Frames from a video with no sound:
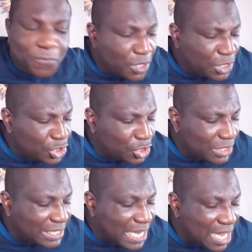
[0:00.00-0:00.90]
When you
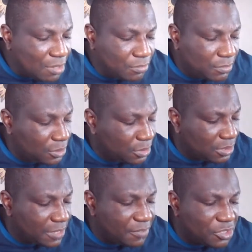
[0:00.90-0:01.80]
study down,
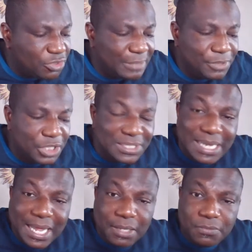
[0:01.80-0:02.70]
several scriptures
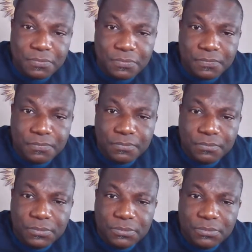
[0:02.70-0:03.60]
down,
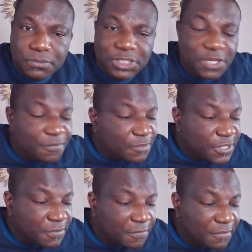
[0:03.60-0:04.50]
several,
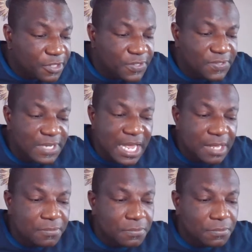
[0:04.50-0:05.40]
several verses
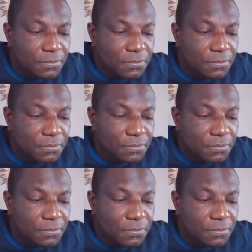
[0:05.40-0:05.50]
down.